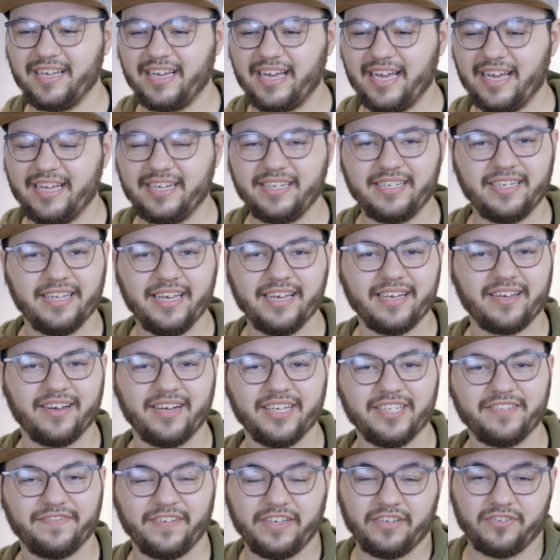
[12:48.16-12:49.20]
And yeah,
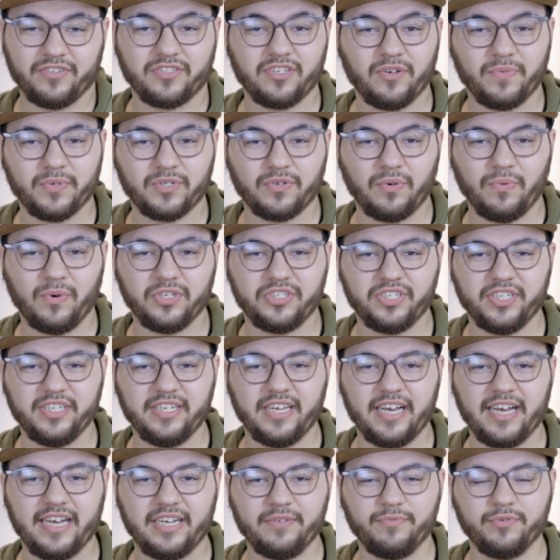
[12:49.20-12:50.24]
guys, thank you so much for
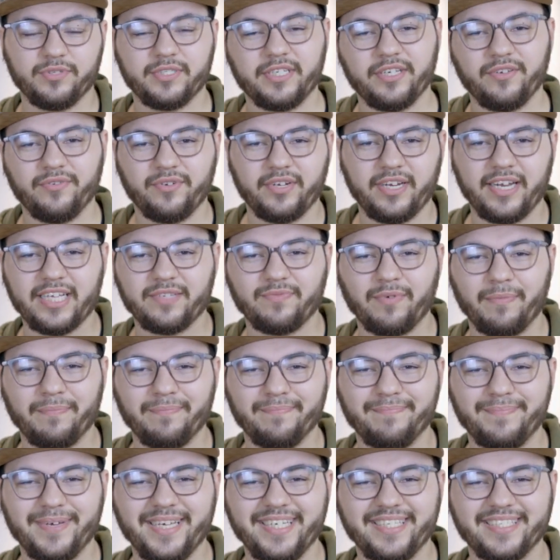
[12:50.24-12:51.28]
watching and we'll see you in the next one.
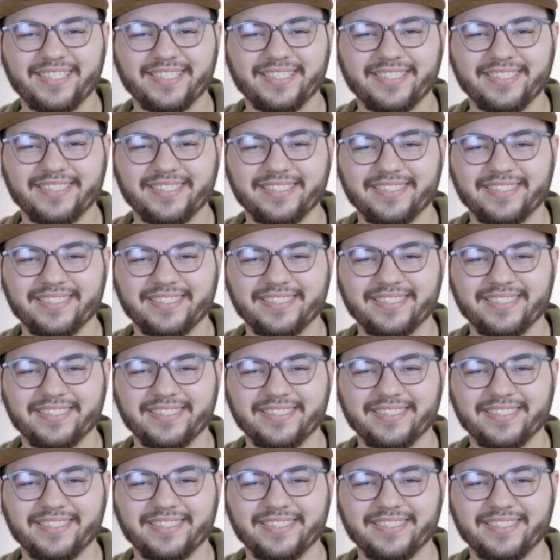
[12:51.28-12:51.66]
Peace.